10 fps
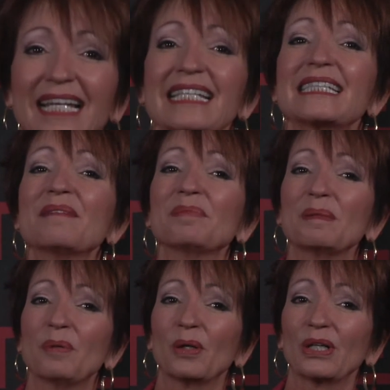Simply
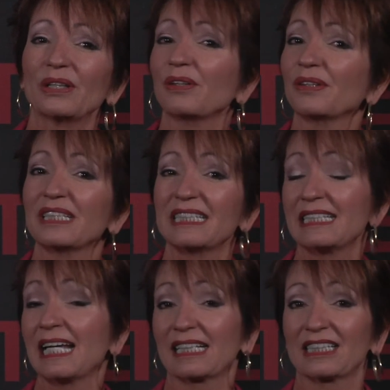put, early
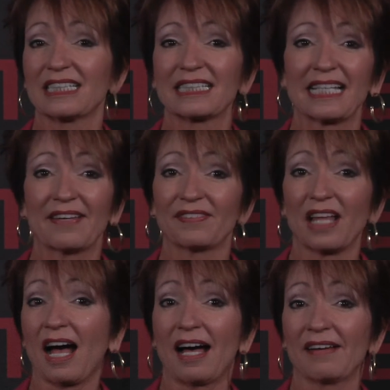detection saved
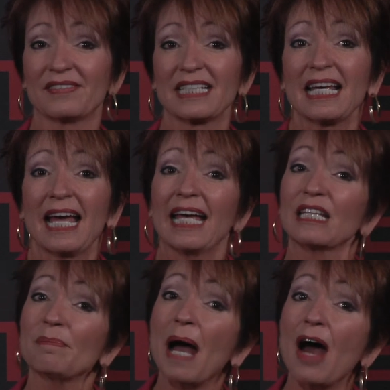lives, and the
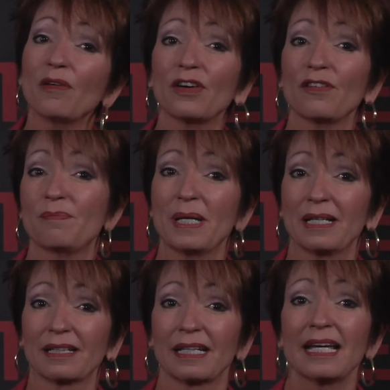power of
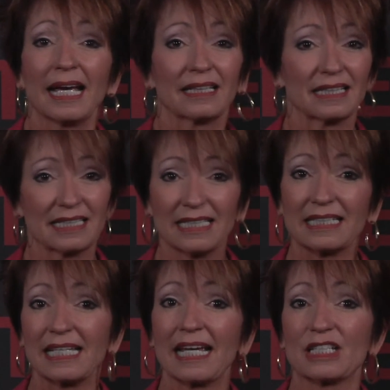PINK and the
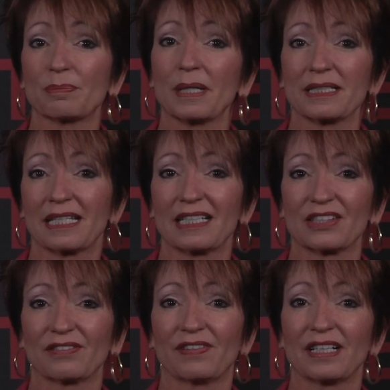DCH Breast Cancer
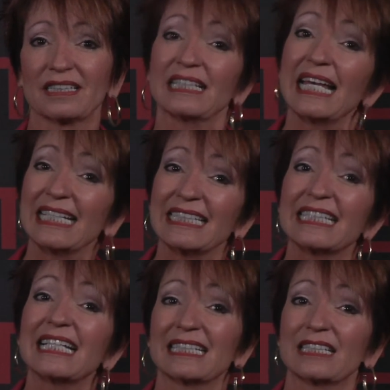Fund
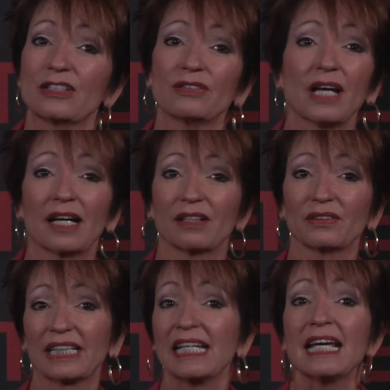exists to not
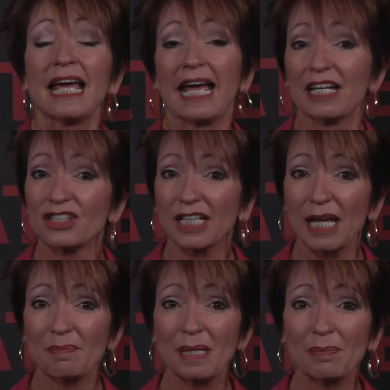only
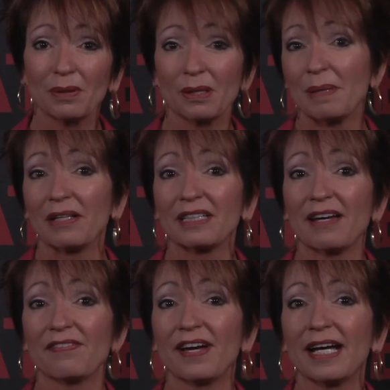educate people about
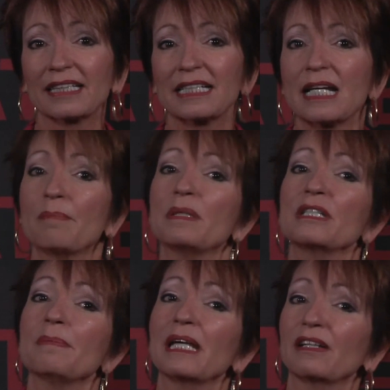that fact, but to
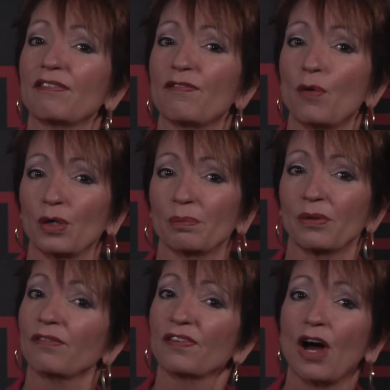make it affordable
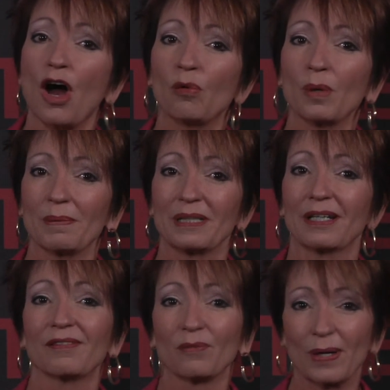for all women
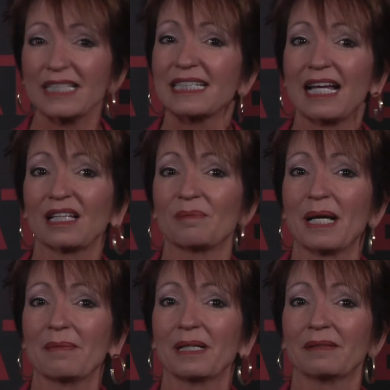of West
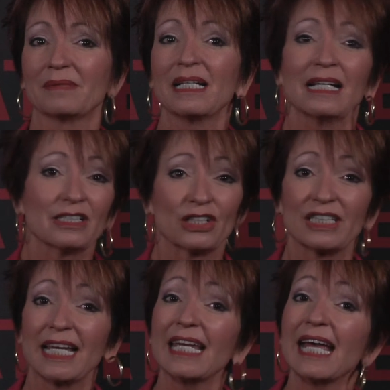Alabama to
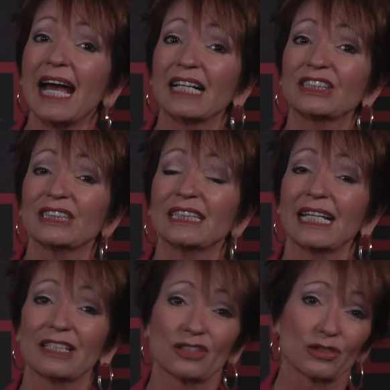take action
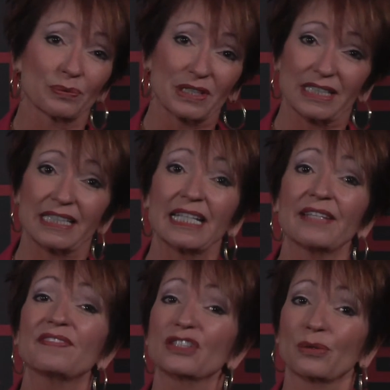and to
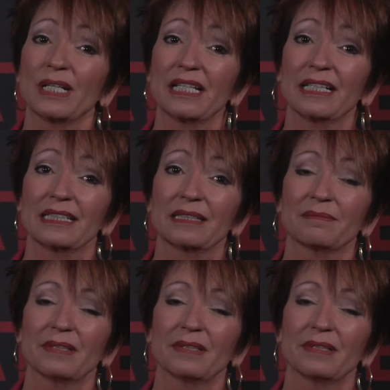receive screenings.